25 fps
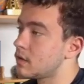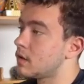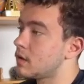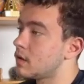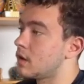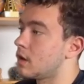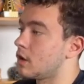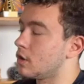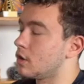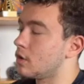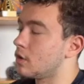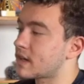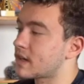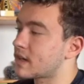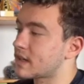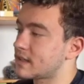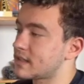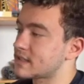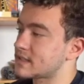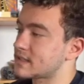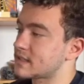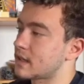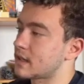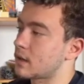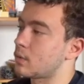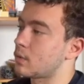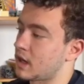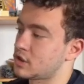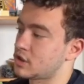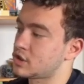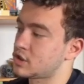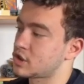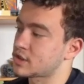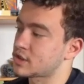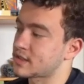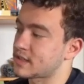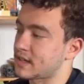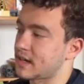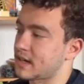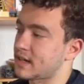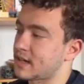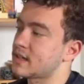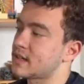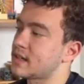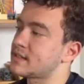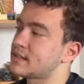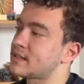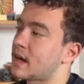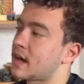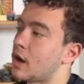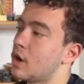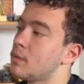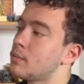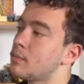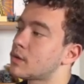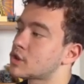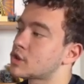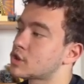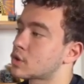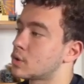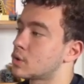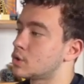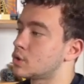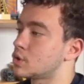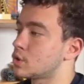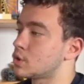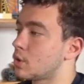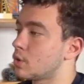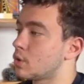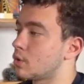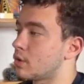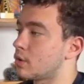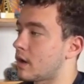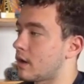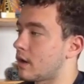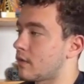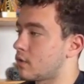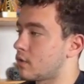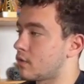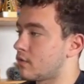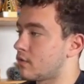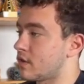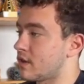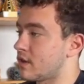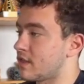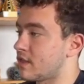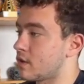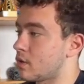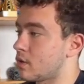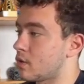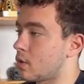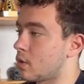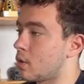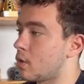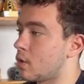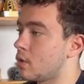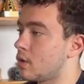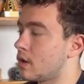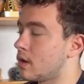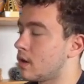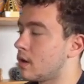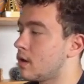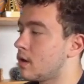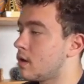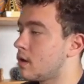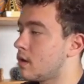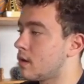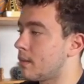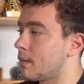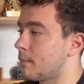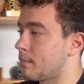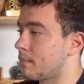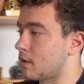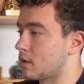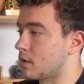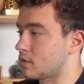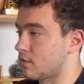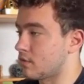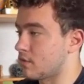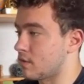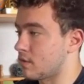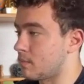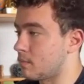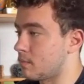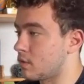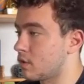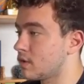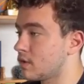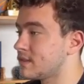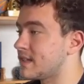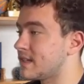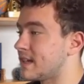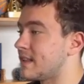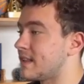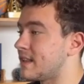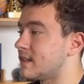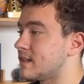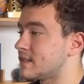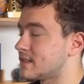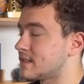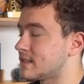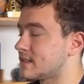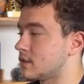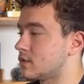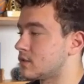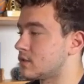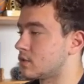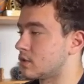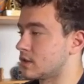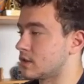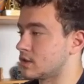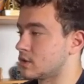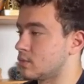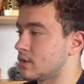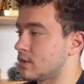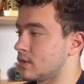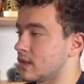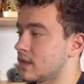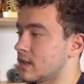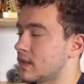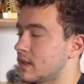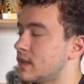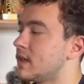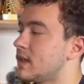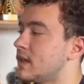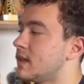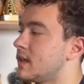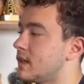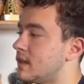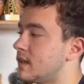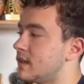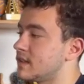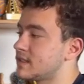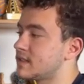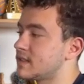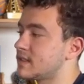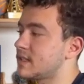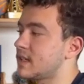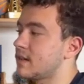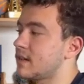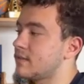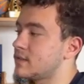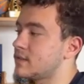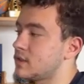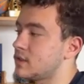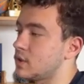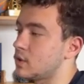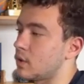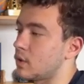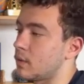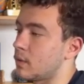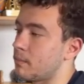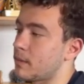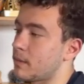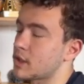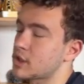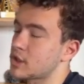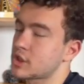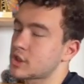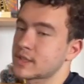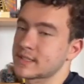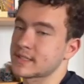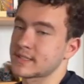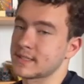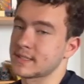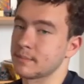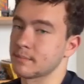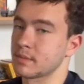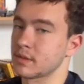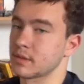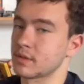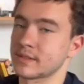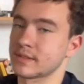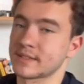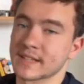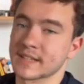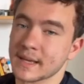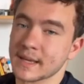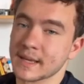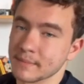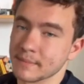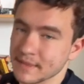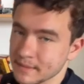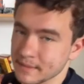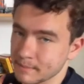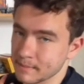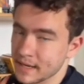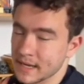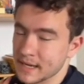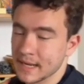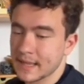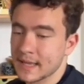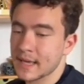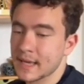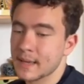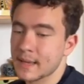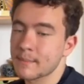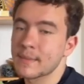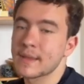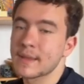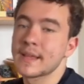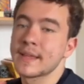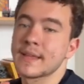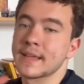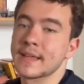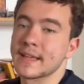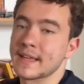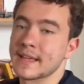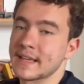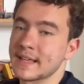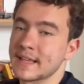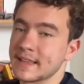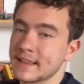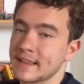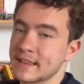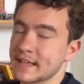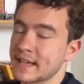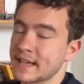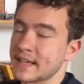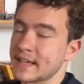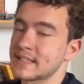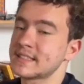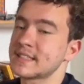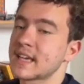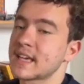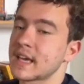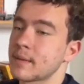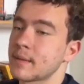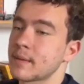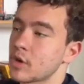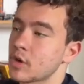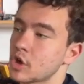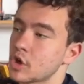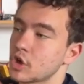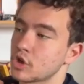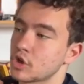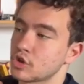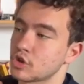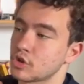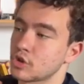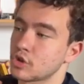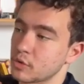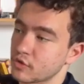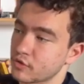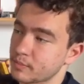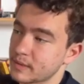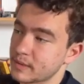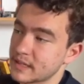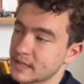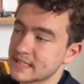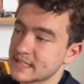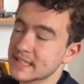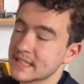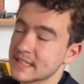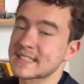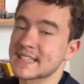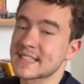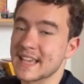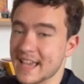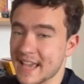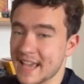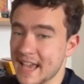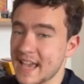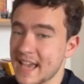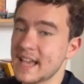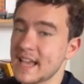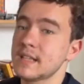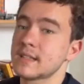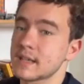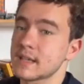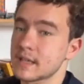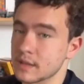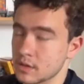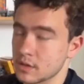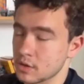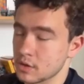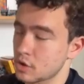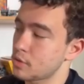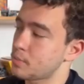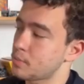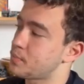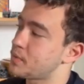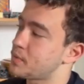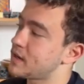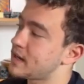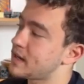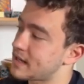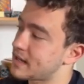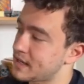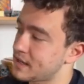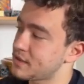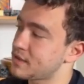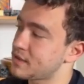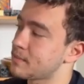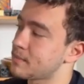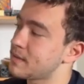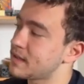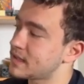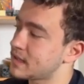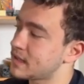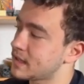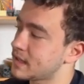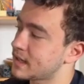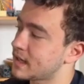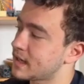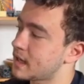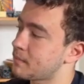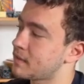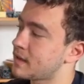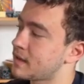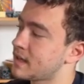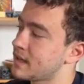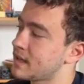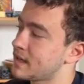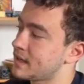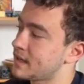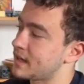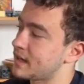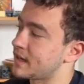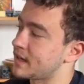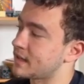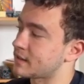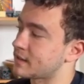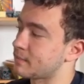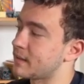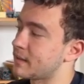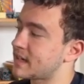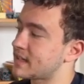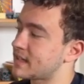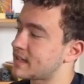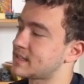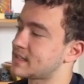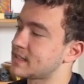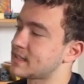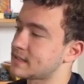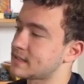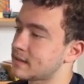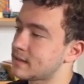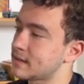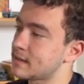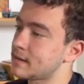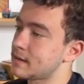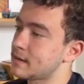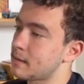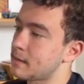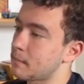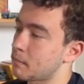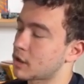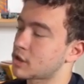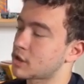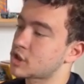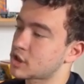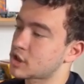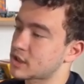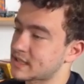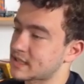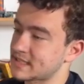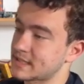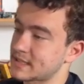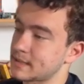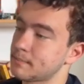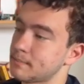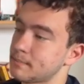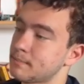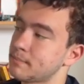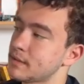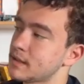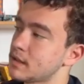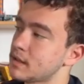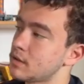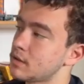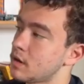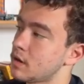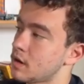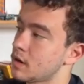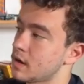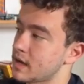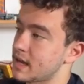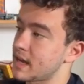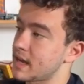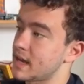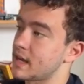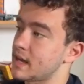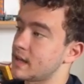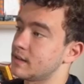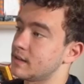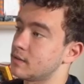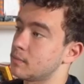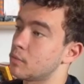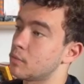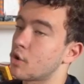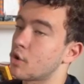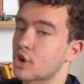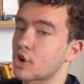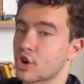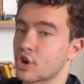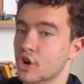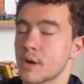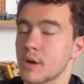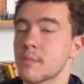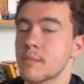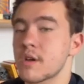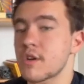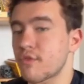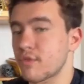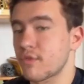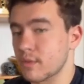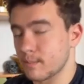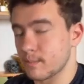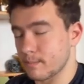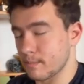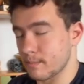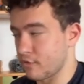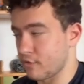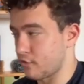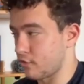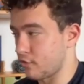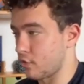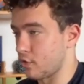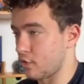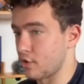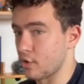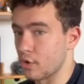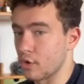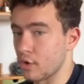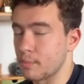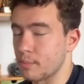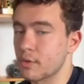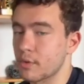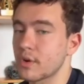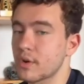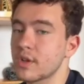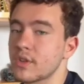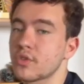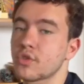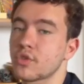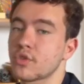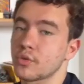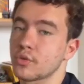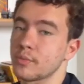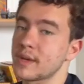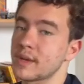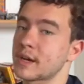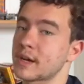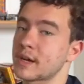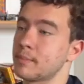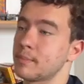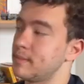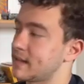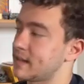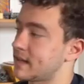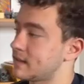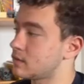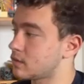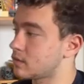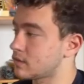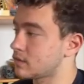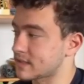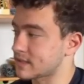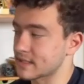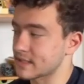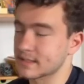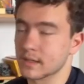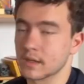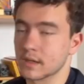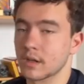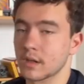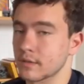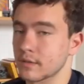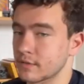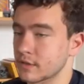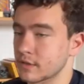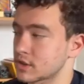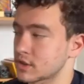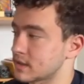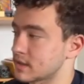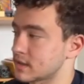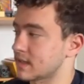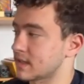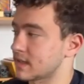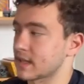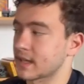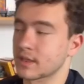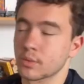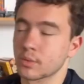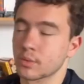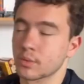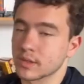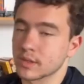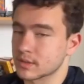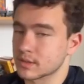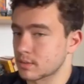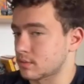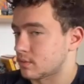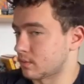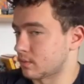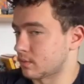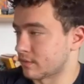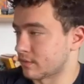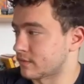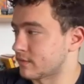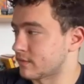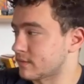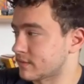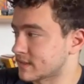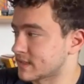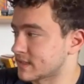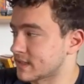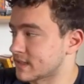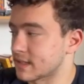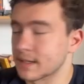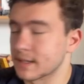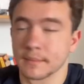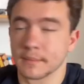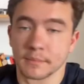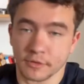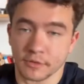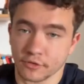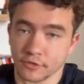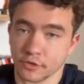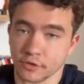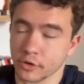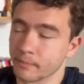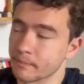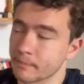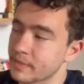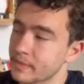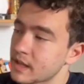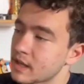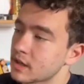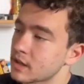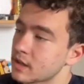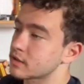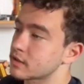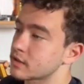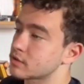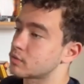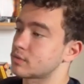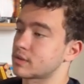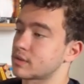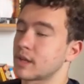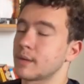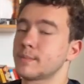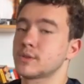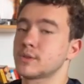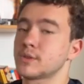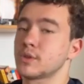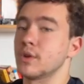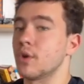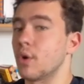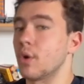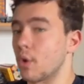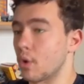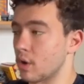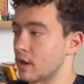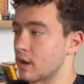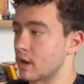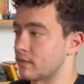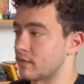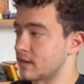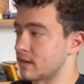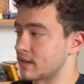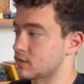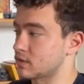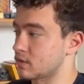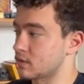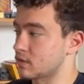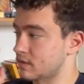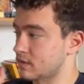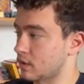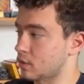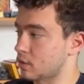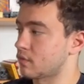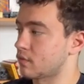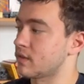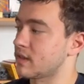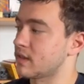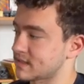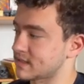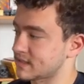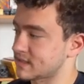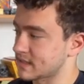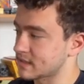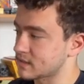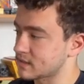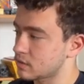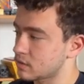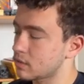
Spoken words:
Look at this now, just at how much control you have over their own part of the board and the center as well. This gives you a much simpler time at the middle game and the end game to move pieces, and in the opening and the middle game it makes it much simpler and more common for your opponent to make blunders and tunnel visions like the ones that we've seen before. So it helps you in all levels to take over the center,